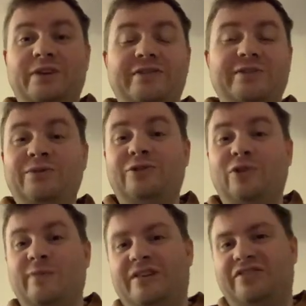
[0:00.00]
We do
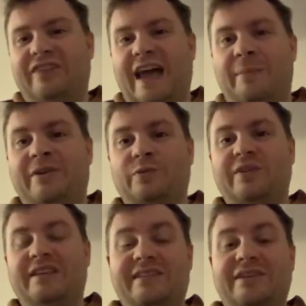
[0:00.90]
so much damage
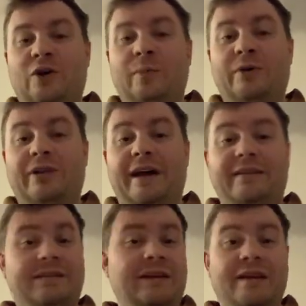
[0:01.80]
with this combo that